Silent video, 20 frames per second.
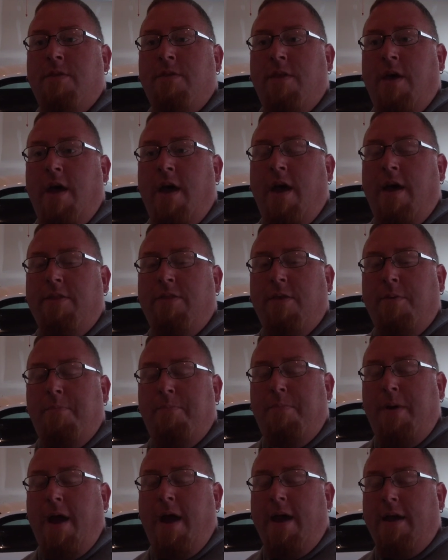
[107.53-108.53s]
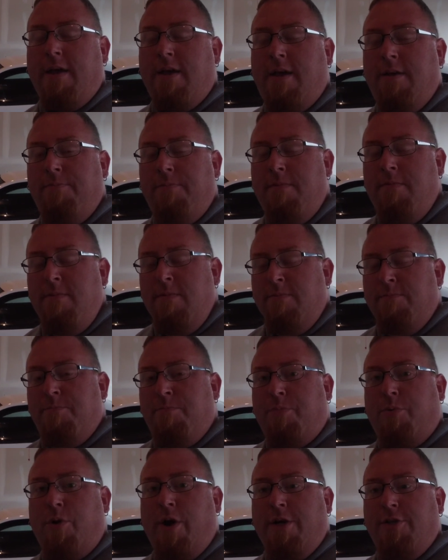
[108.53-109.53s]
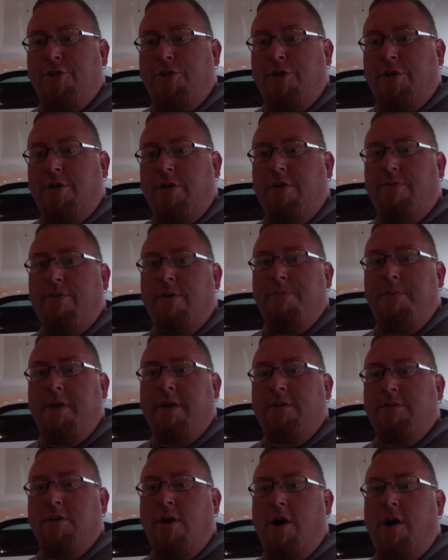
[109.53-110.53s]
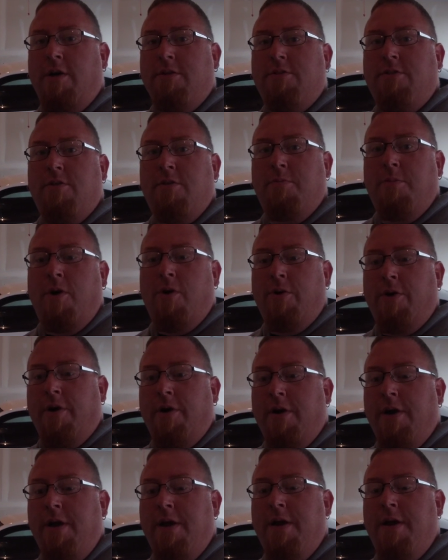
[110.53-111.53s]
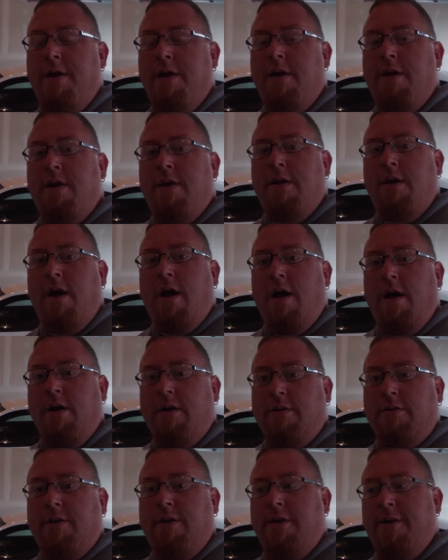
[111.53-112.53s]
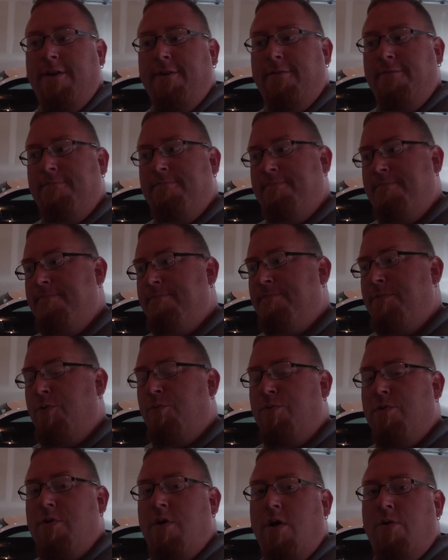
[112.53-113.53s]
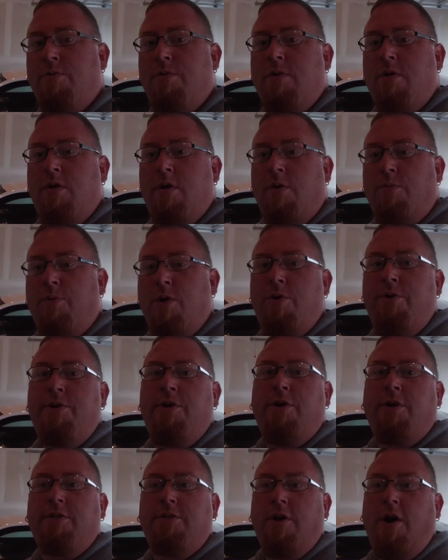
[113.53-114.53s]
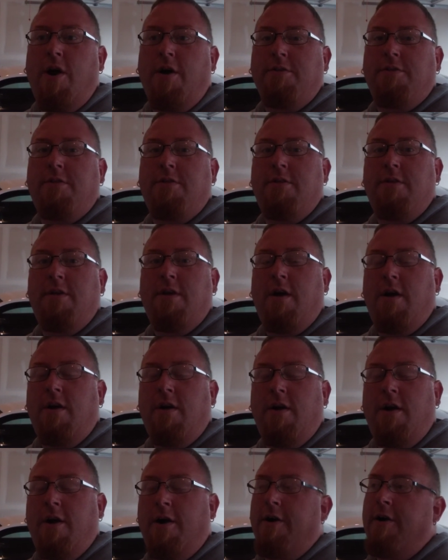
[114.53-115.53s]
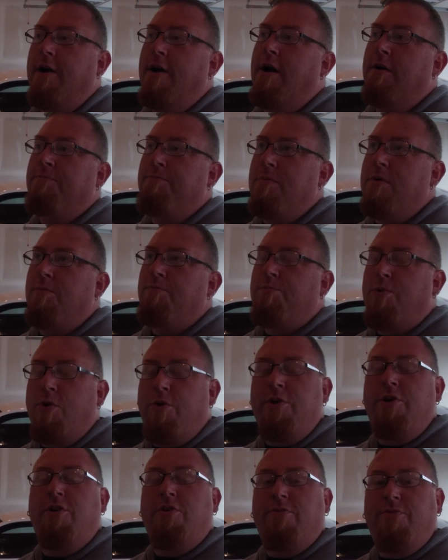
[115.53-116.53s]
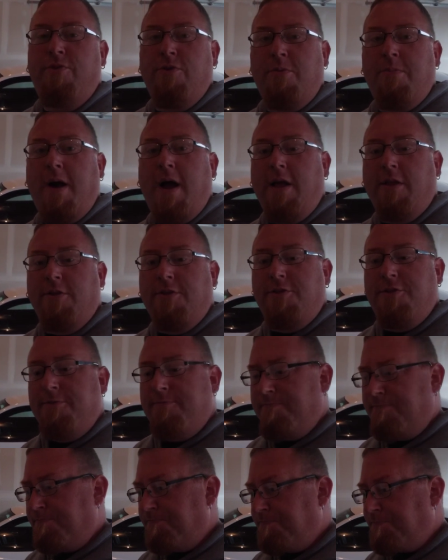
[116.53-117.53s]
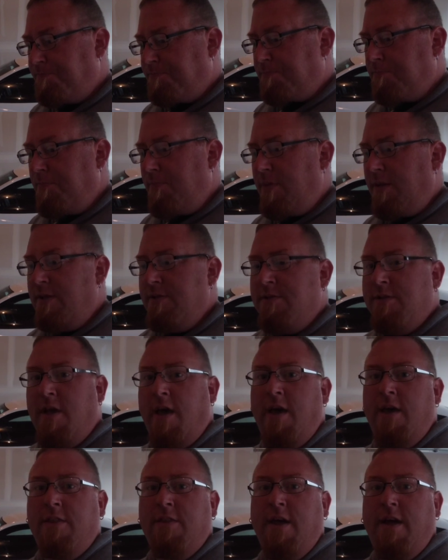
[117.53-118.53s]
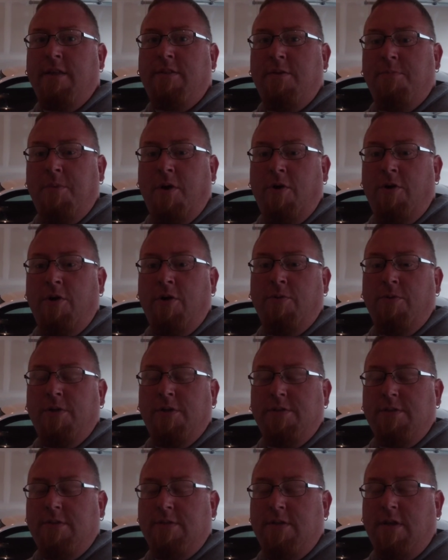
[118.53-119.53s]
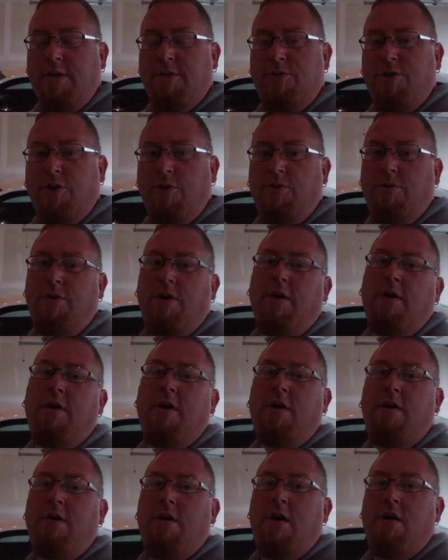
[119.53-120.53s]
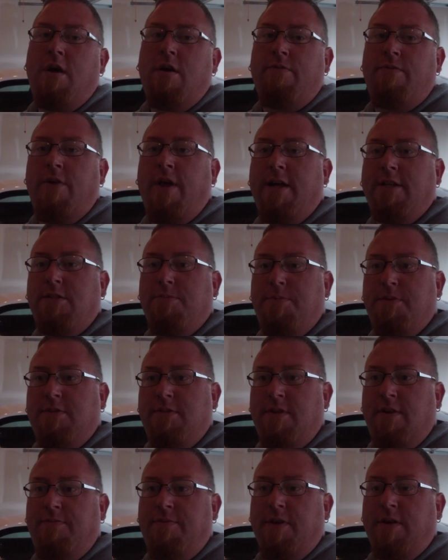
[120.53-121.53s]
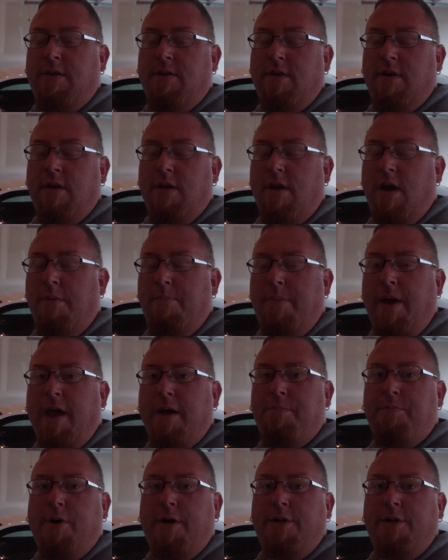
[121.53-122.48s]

that the back pressure from the exhaust to the motor can ruin your exhaust or ruin your fuel mileage, saying that the motor was tuned for that specific back